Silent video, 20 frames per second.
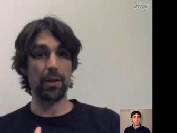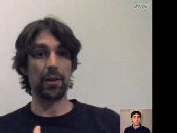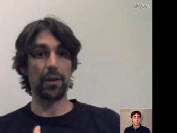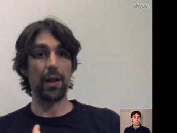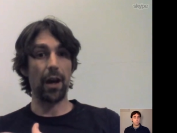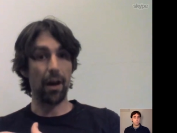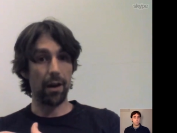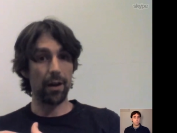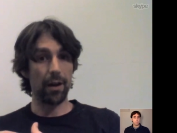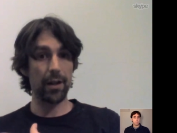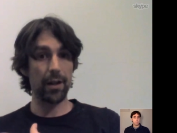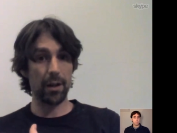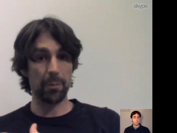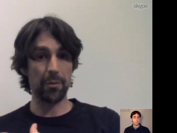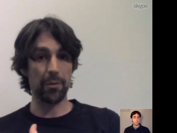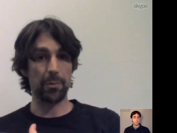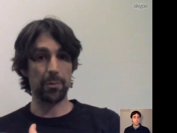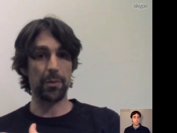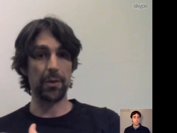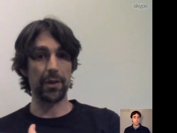You get a higher
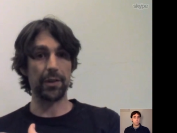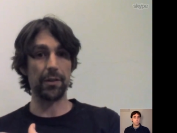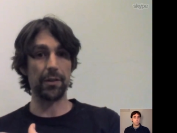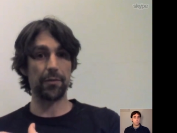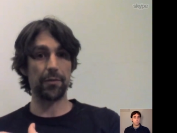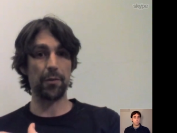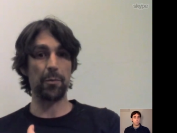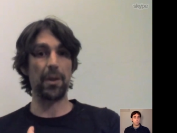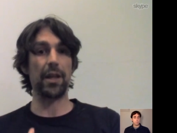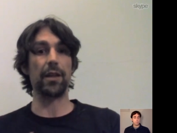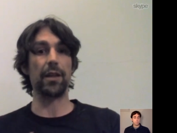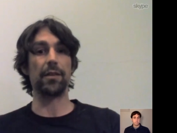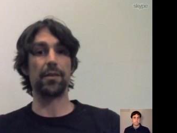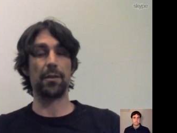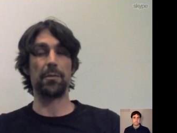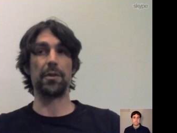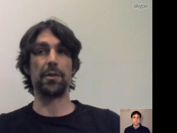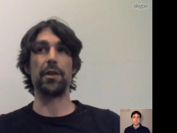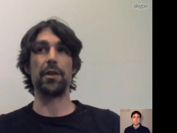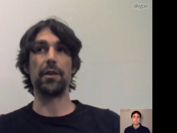number of points for beating
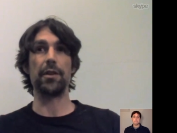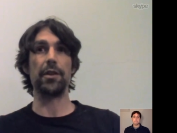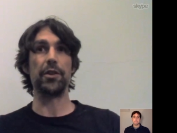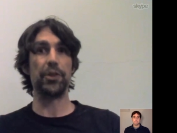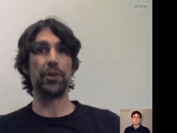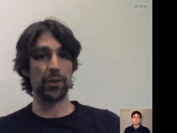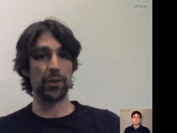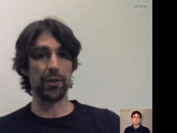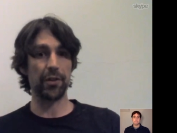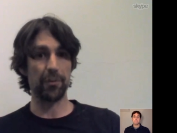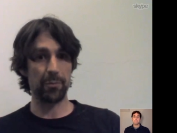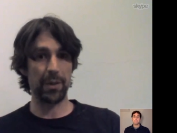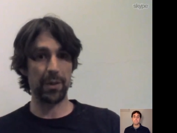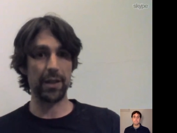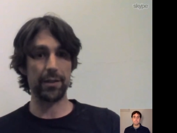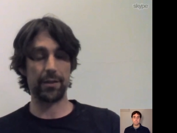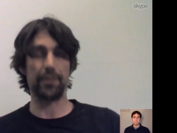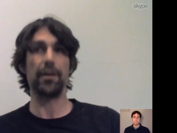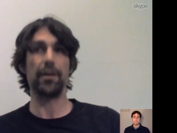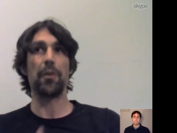someone that you shouldn't have
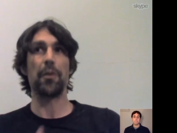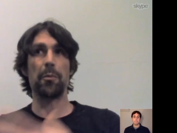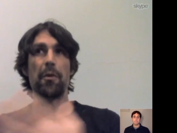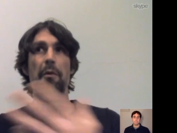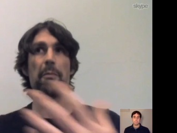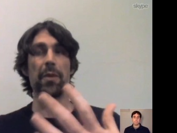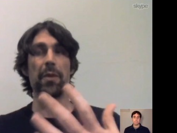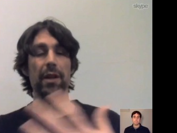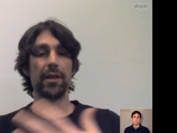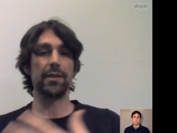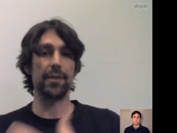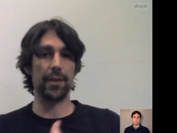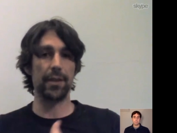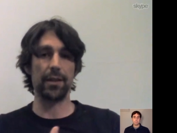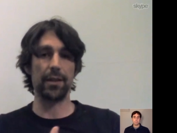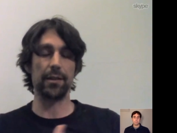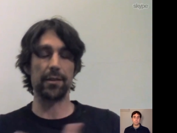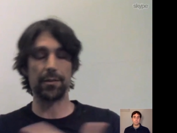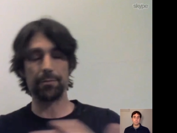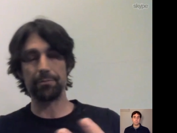beaten. The
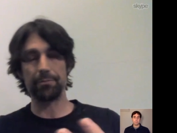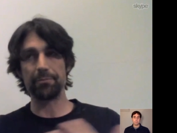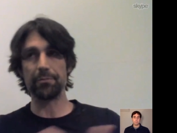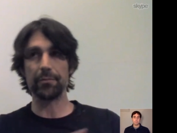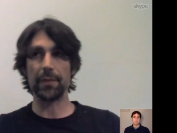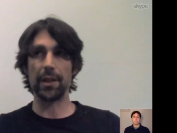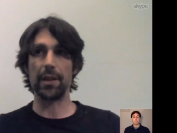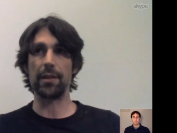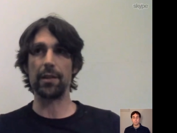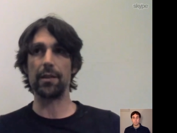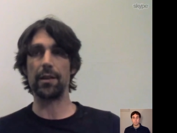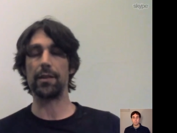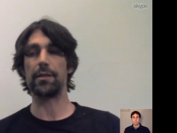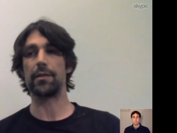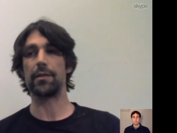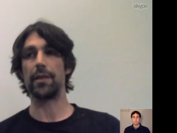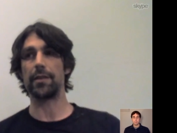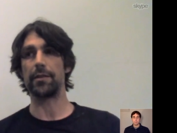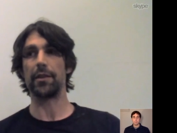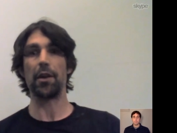probability is
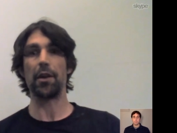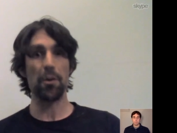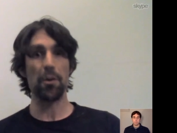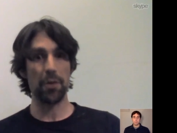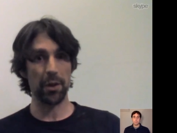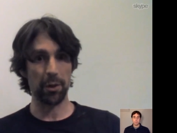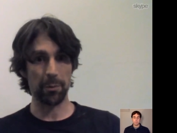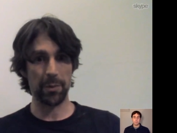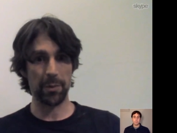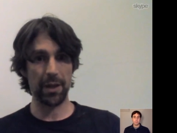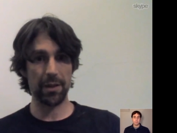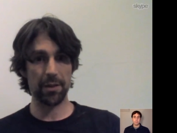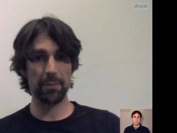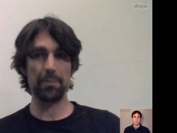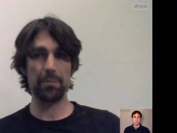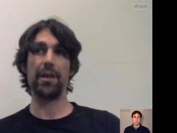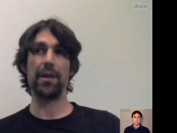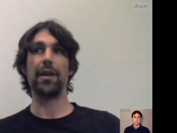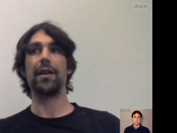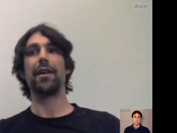low that you'll beat
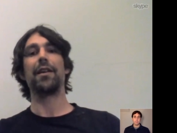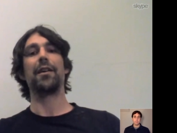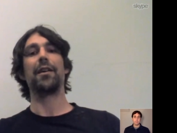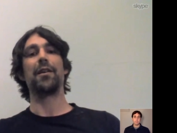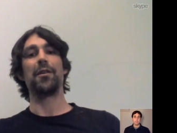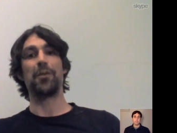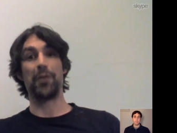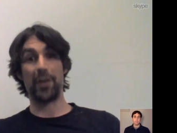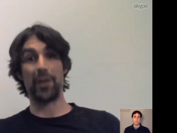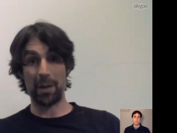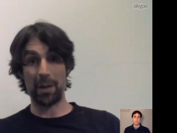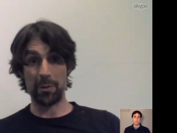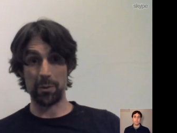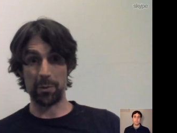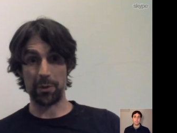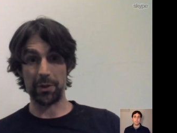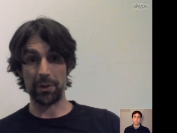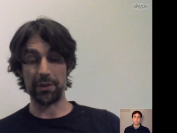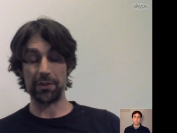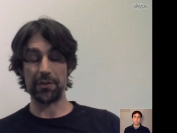them, so you get
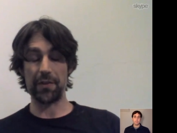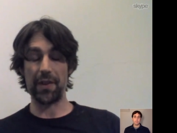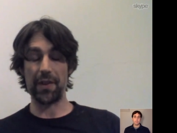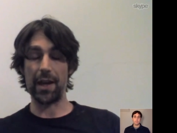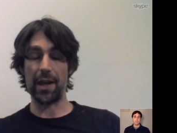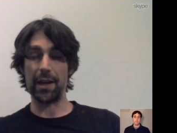more points for